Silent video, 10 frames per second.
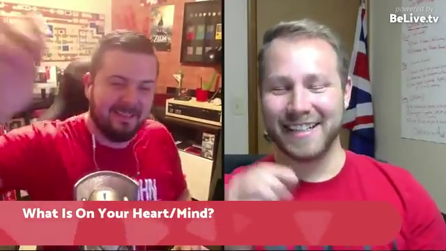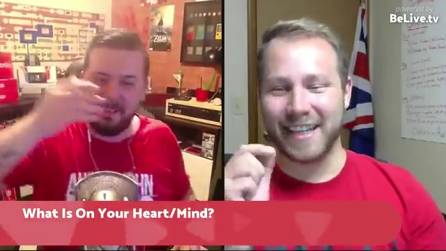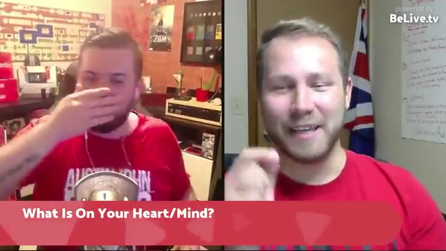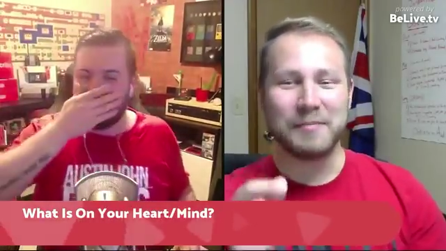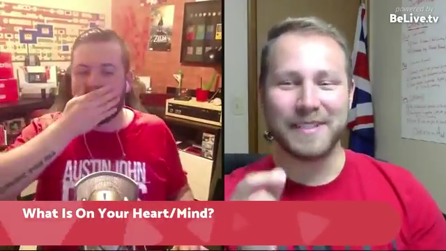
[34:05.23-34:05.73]

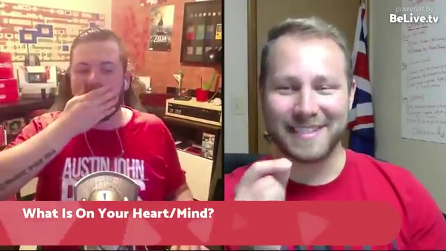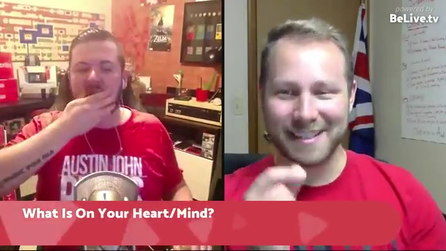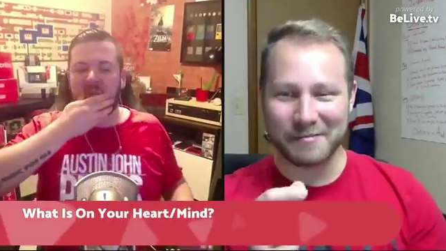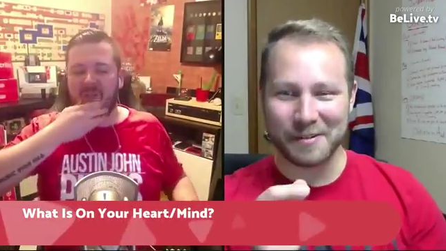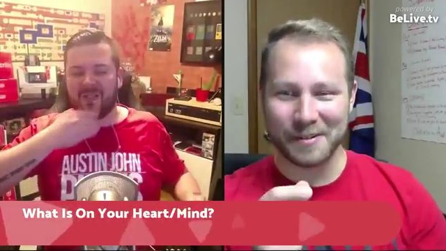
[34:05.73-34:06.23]
Speaker 1: Keep it
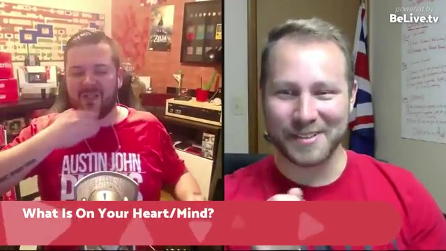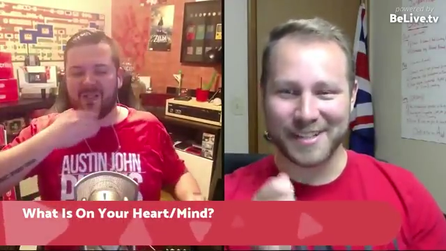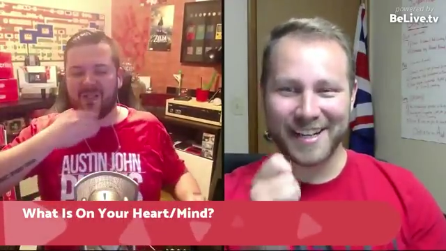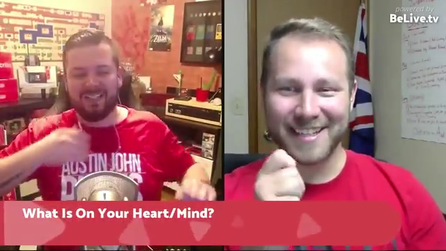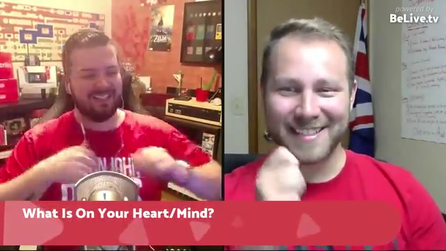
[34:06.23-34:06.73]
simple.
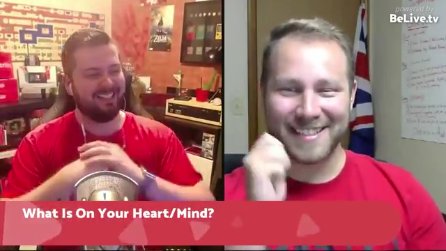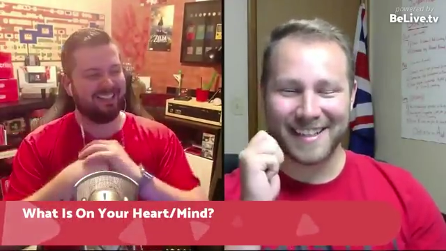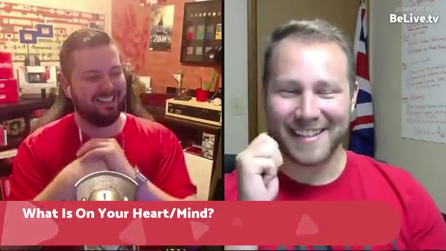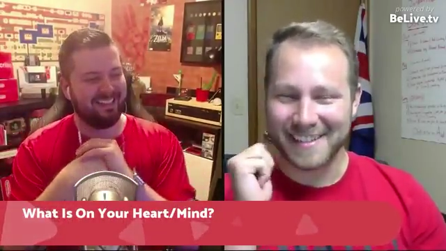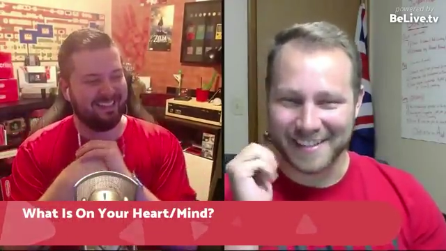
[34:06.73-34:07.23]
Just
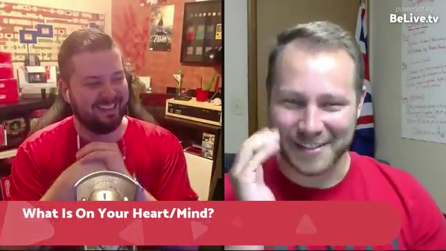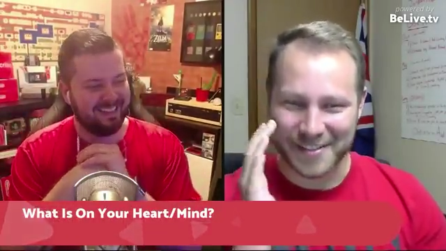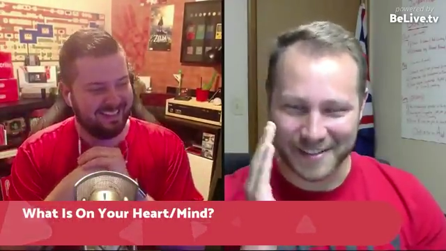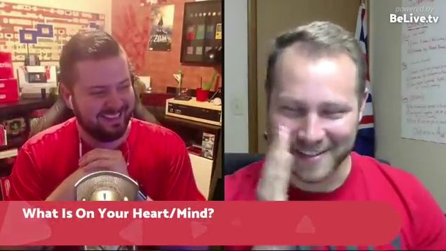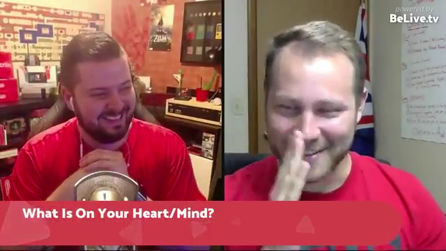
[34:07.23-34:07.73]

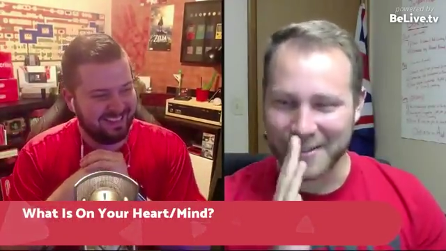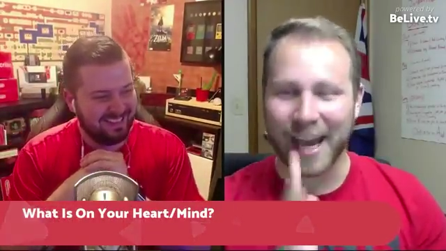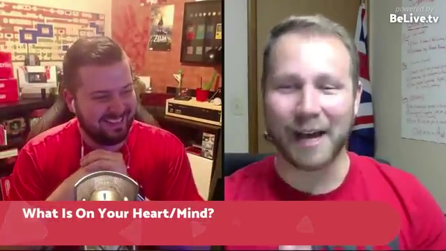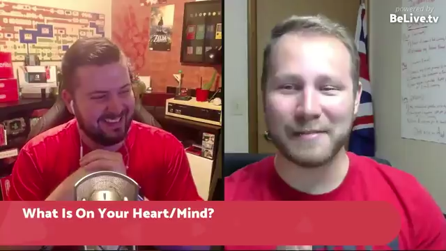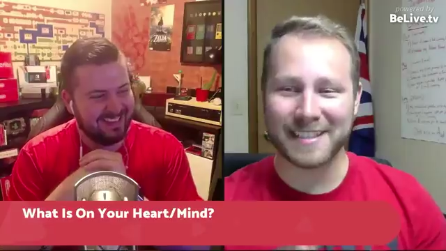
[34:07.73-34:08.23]

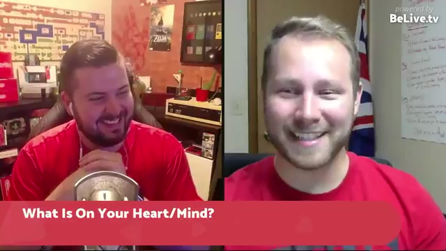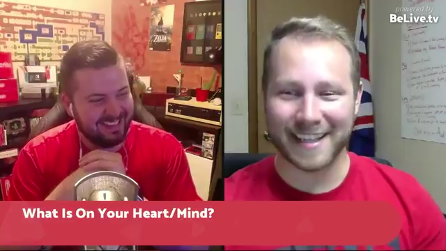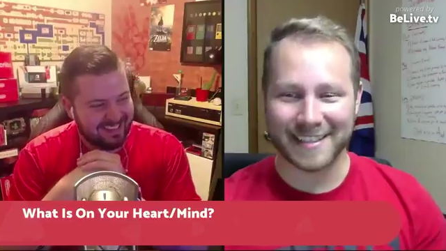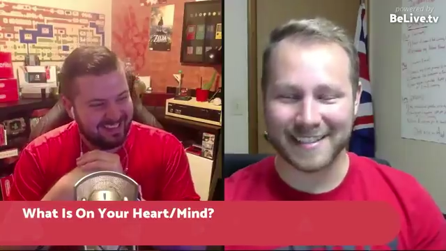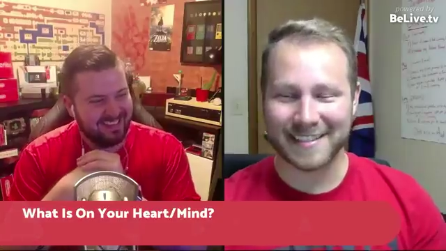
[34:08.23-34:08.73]
common
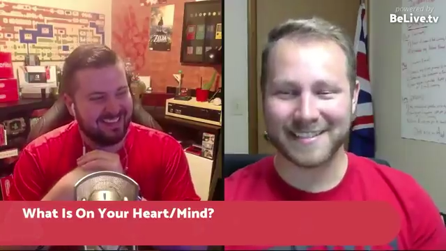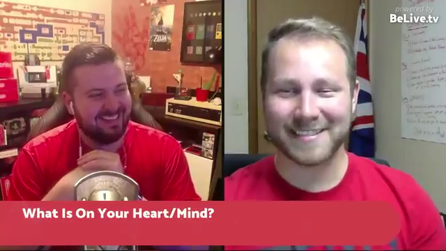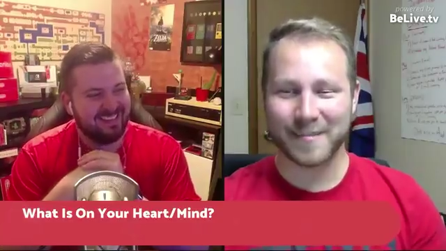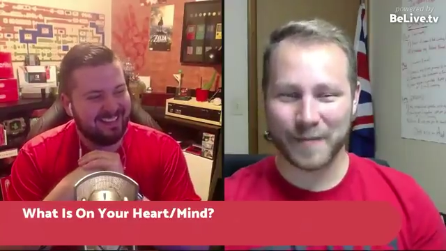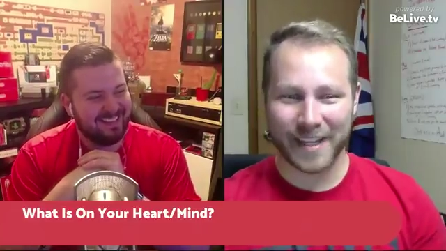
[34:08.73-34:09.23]
sense.
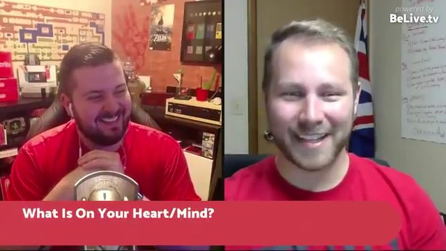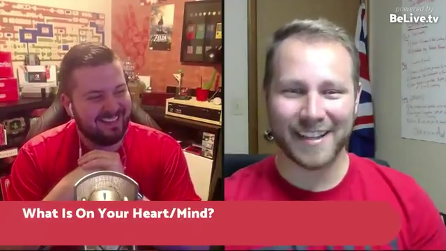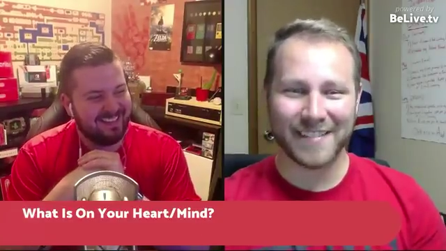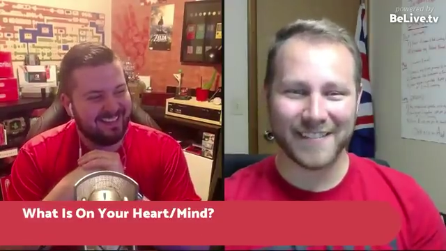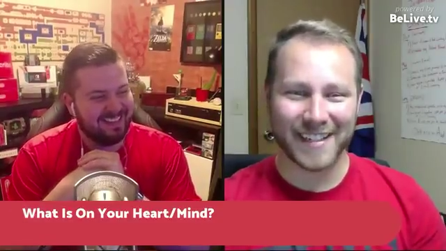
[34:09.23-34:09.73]
Yeah, I
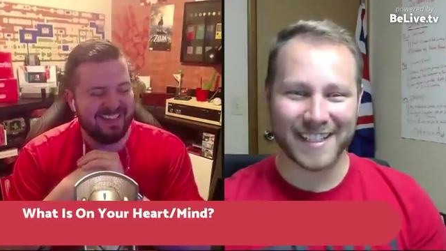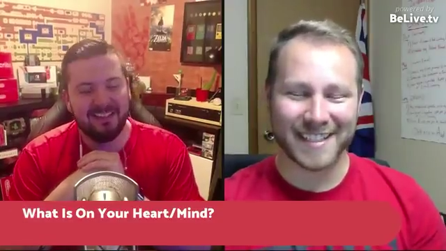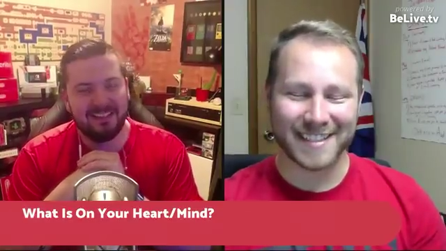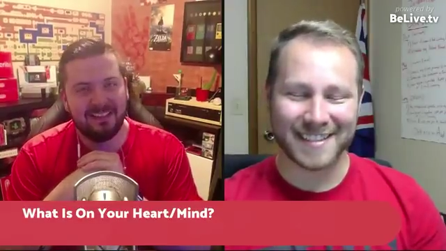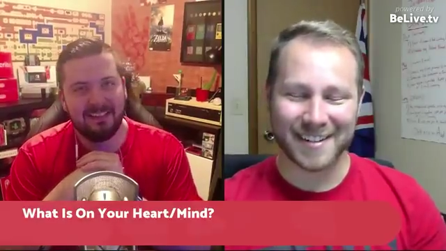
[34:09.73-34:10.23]
love it.
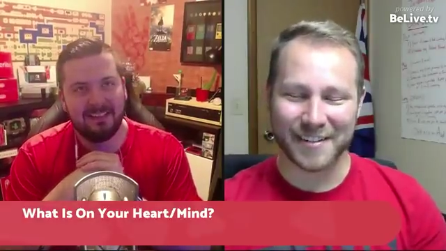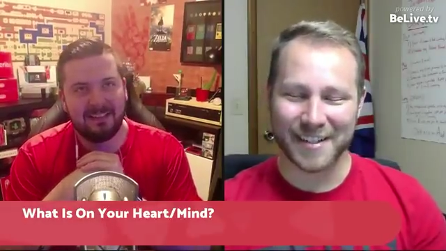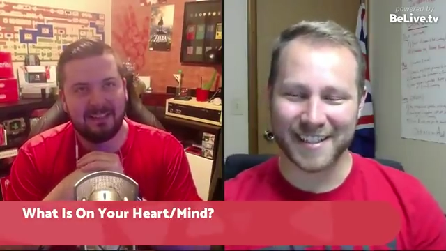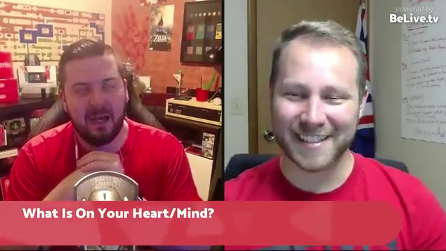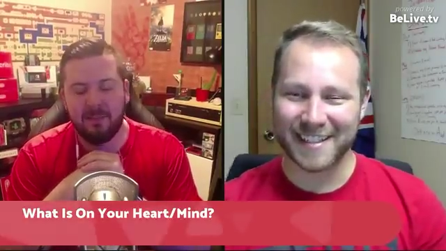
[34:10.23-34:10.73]
That's so good.
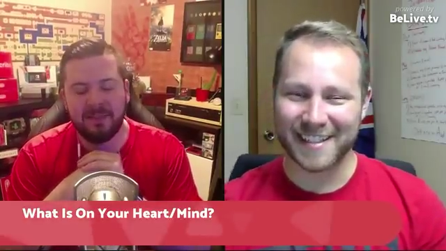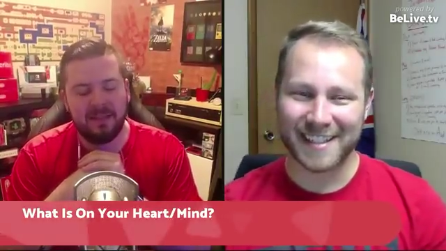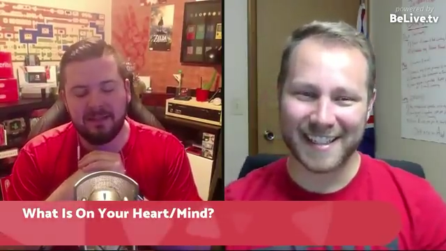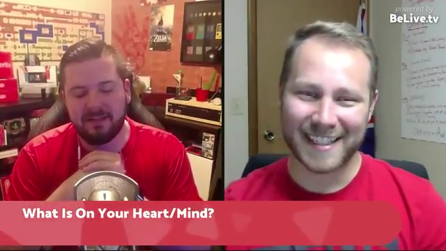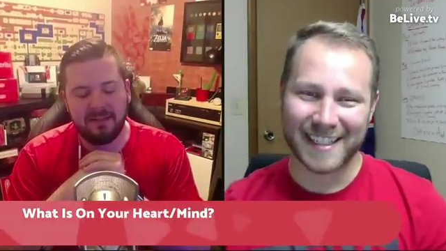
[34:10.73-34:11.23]
You
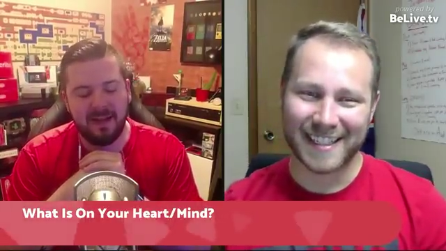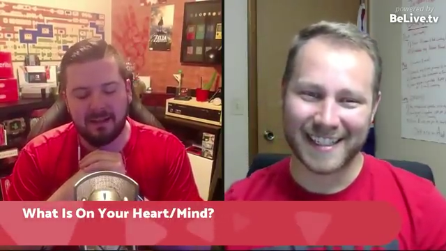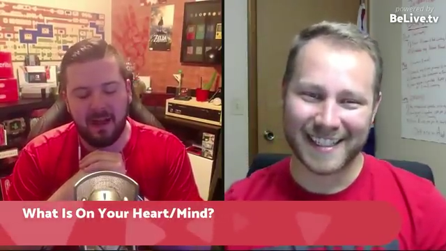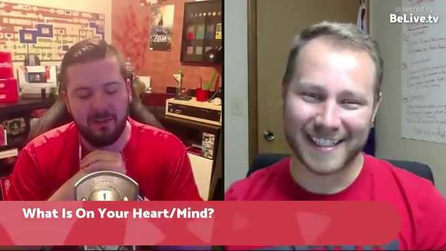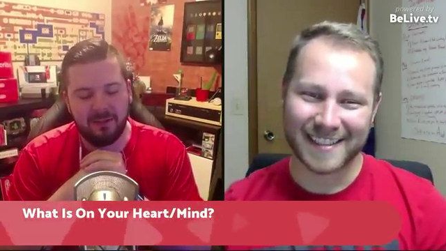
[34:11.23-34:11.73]
Speaker 2: have to
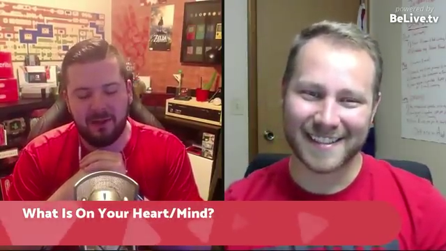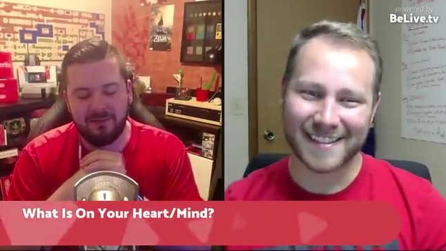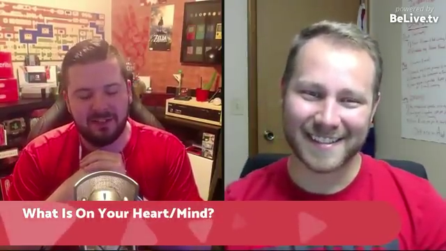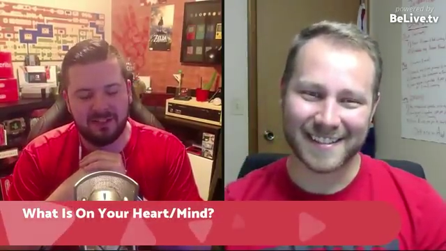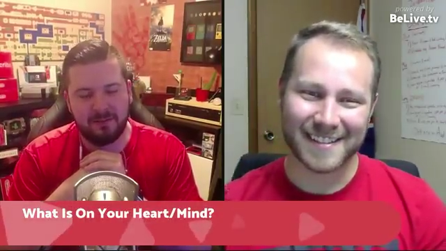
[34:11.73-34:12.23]
explain
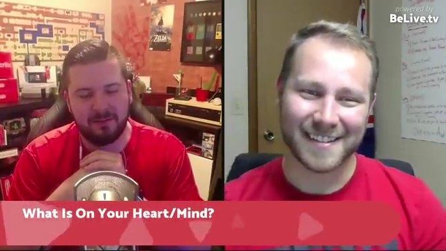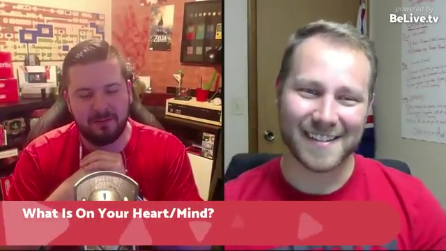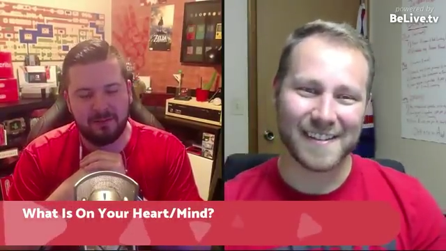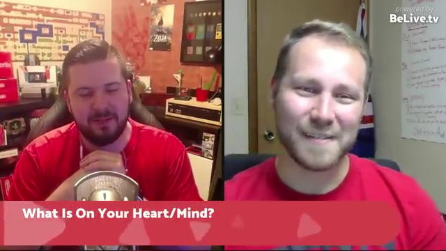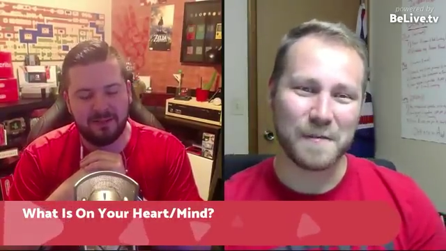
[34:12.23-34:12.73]
common
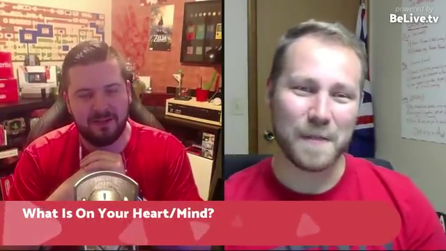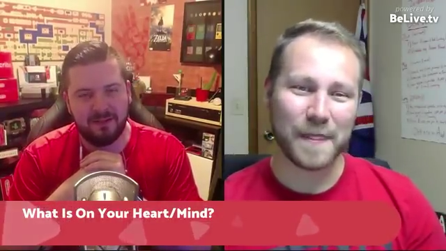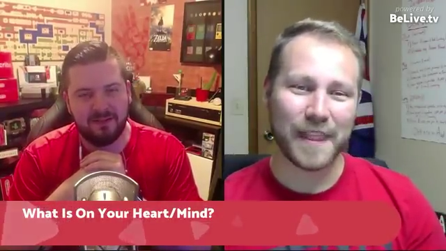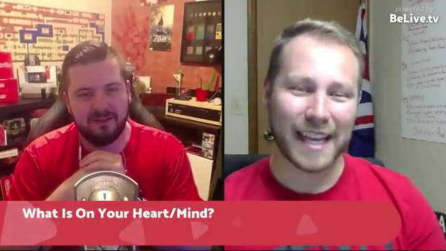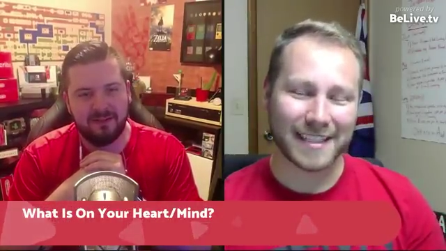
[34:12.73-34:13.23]
sense.
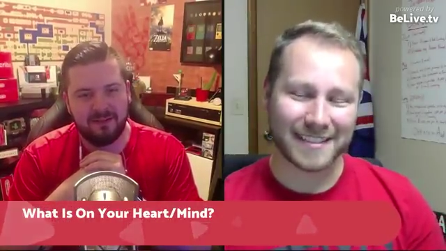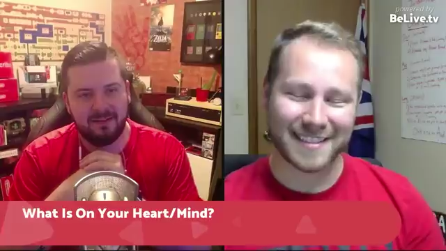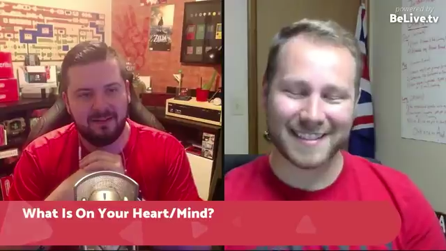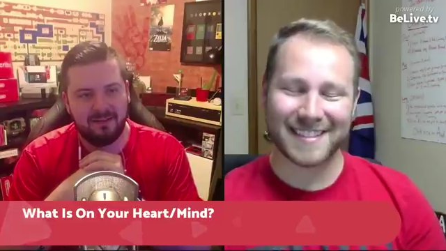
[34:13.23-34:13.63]
Speaker 1: That's